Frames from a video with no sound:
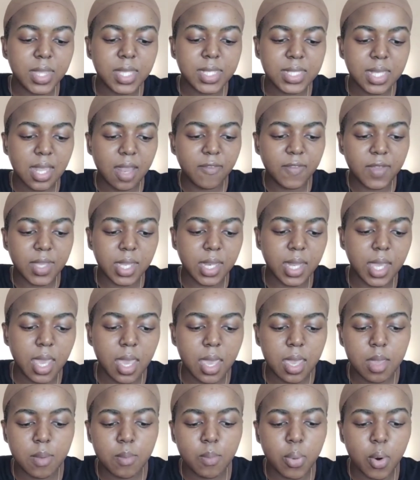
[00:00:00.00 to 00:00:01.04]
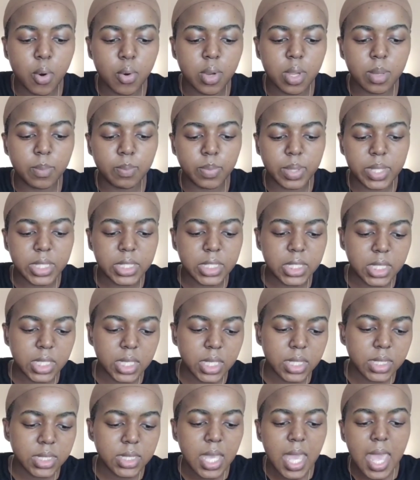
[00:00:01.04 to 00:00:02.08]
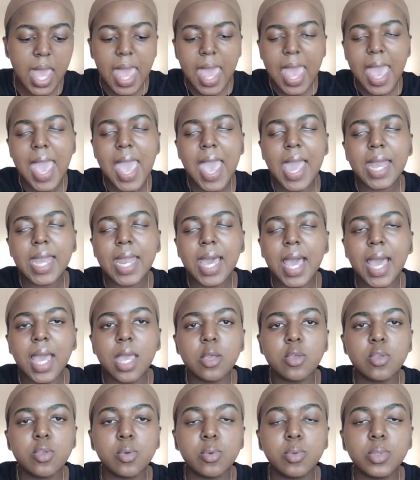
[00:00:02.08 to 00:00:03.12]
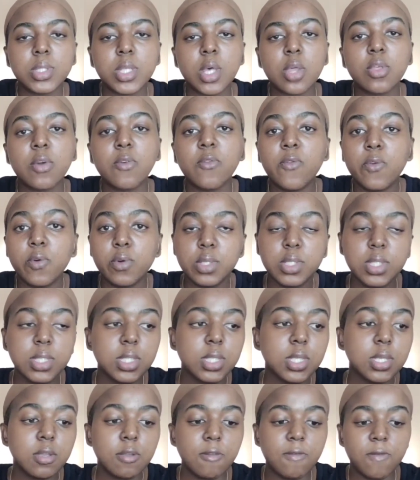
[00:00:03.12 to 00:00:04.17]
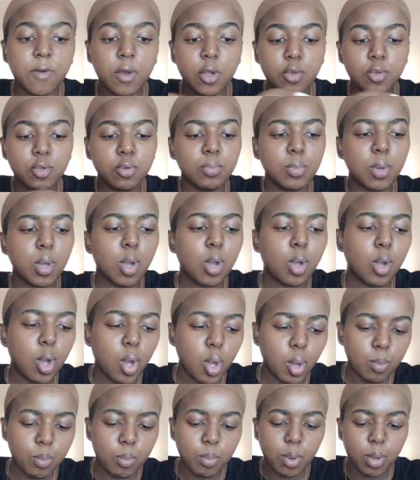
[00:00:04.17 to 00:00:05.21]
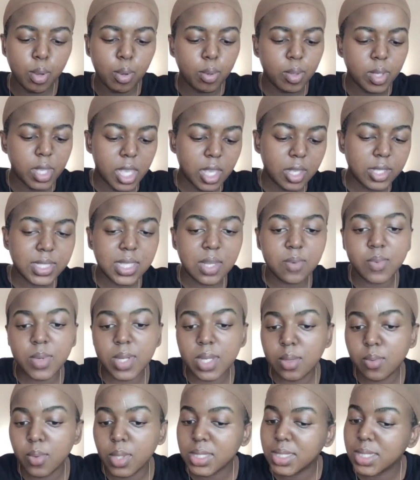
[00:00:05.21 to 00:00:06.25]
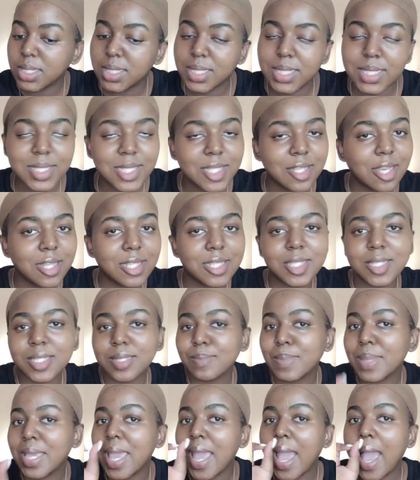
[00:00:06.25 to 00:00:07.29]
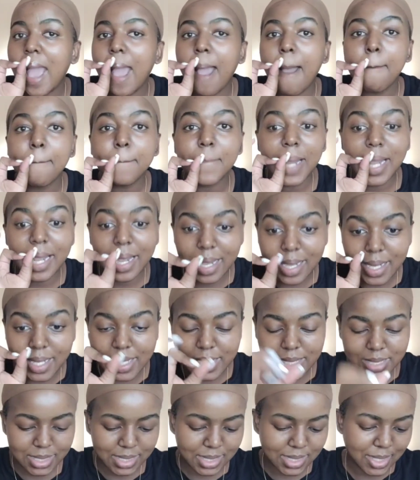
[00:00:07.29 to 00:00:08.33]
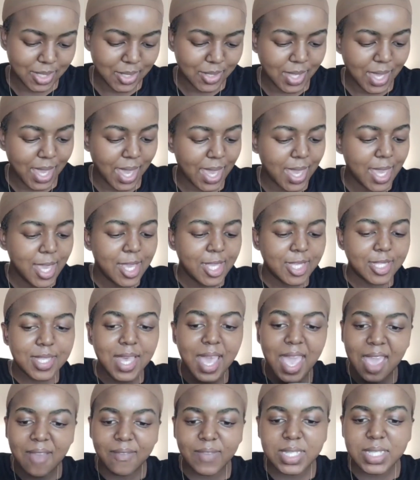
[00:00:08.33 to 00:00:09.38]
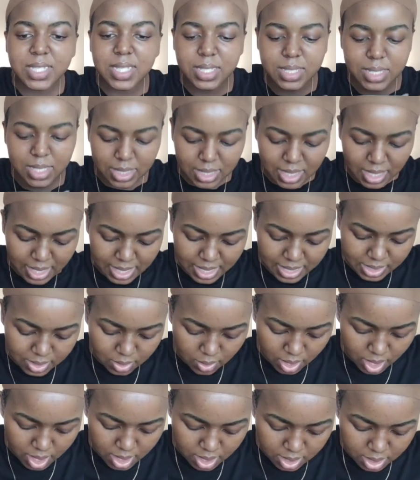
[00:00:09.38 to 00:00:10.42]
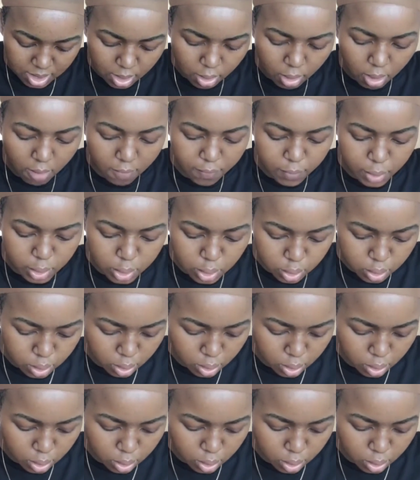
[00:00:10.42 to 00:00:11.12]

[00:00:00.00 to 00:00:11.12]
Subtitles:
the South African Hair Emporium bleach kit, and I used the 40 volume combo, okay, because I really wanted these knots to be bleached. Okay, so I haven't tinted the lace or anything of the